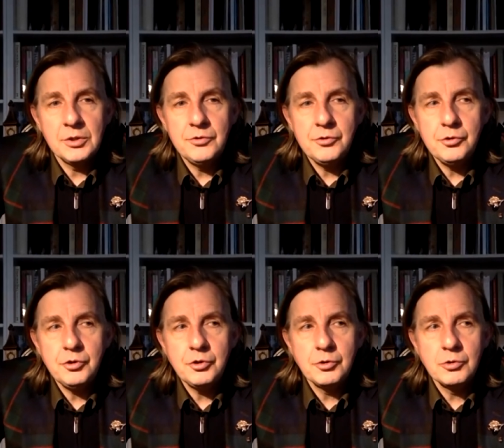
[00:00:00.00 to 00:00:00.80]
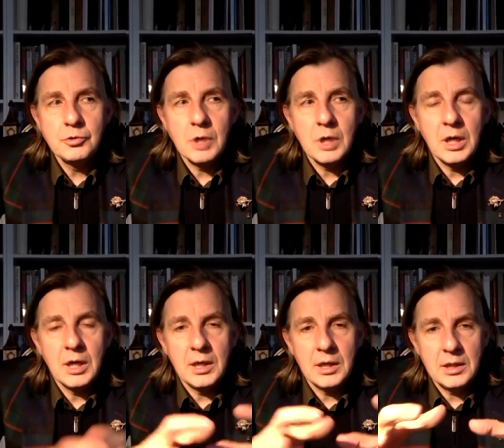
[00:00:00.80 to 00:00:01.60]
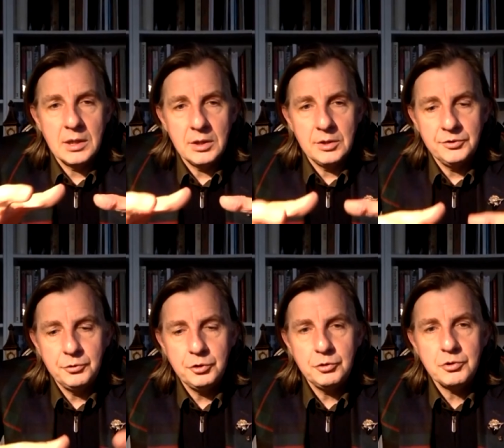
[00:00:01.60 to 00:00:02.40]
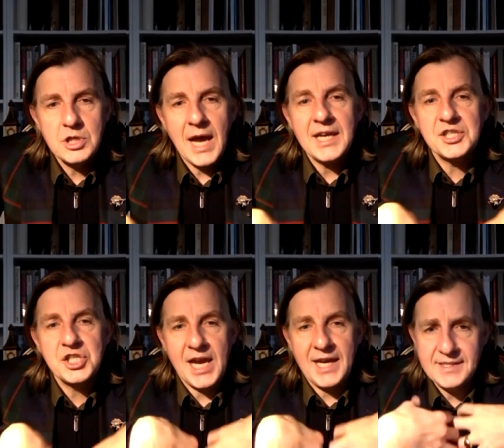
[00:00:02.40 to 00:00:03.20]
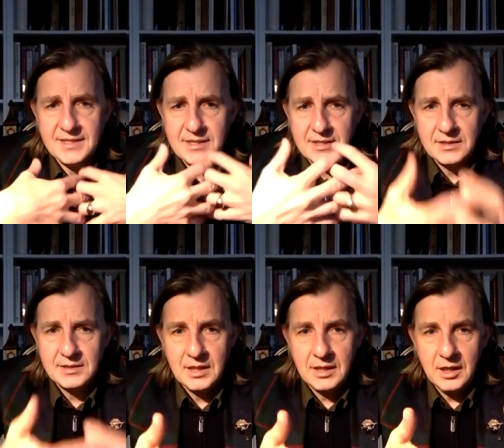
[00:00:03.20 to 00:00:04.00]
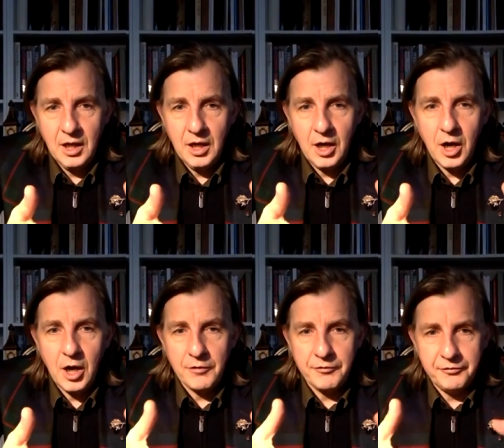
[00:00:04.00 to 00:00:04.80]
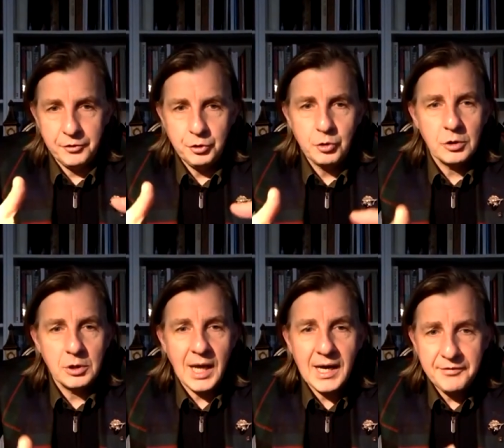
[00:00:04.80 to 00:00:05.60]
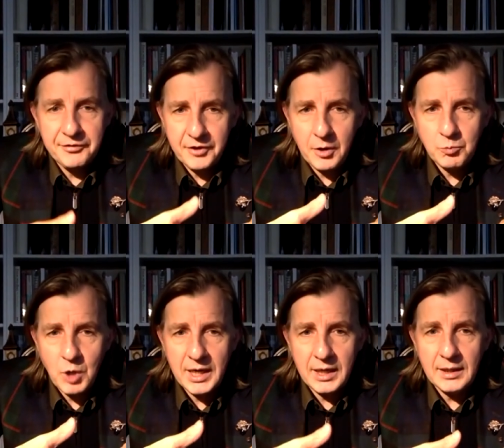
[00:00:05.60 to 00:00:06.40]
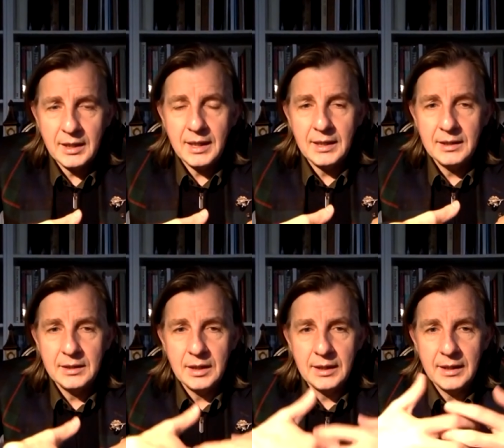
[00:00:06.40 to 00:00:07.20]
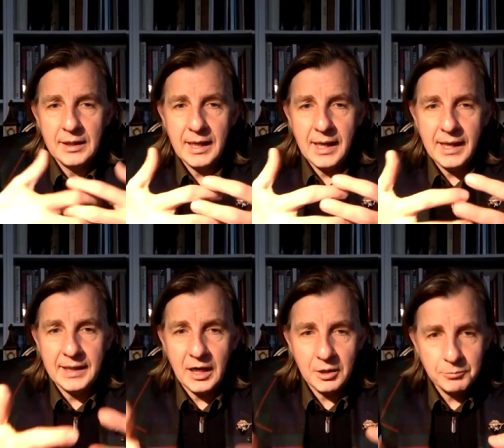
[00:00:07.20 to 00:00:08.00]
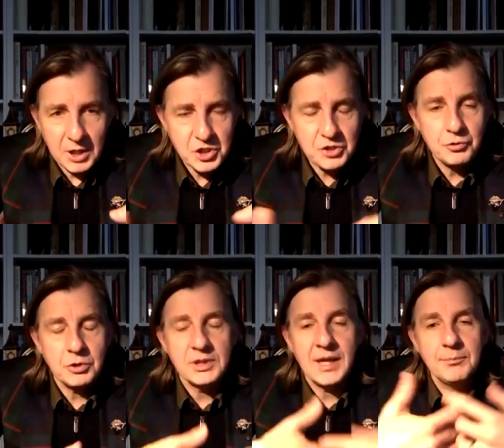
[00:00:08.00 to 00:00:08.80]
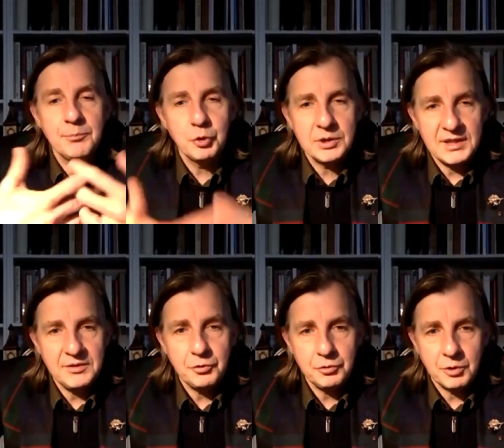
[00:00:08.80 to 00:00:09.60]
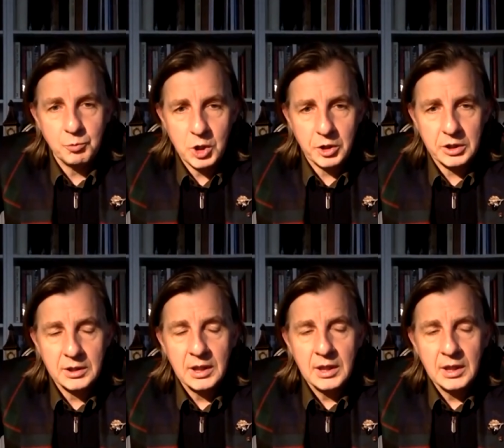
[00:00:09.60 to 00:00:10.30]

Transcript: do you, uh, do you digest of your life somewhere? And how much do you then put into the work?